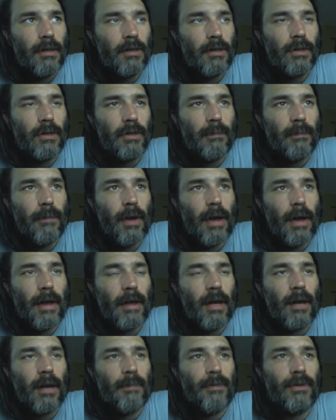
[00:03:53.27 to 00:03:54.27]
good
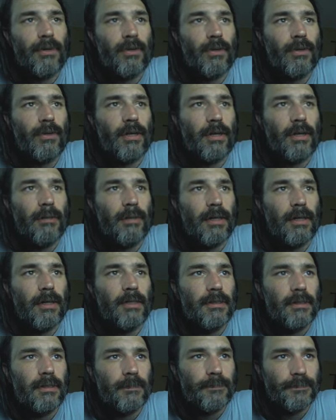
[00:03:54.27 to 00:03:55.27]
buying opportunity
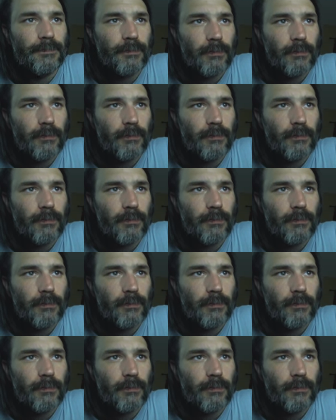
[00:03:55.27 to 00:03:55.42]
because